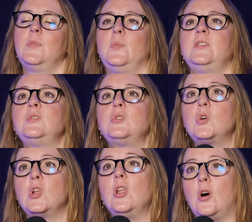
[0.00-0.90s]
We do
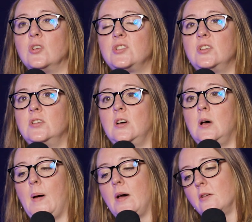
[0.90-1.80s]
talk a lot
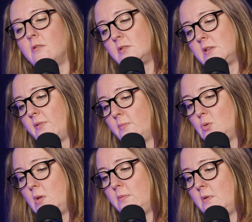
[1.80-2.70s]
about the crossover
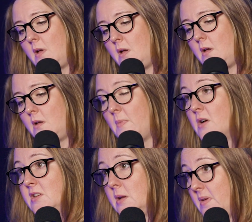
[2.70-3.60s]
between
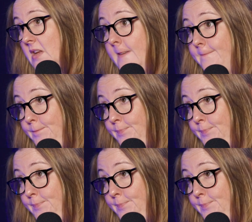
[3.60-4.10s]
marketing and BD.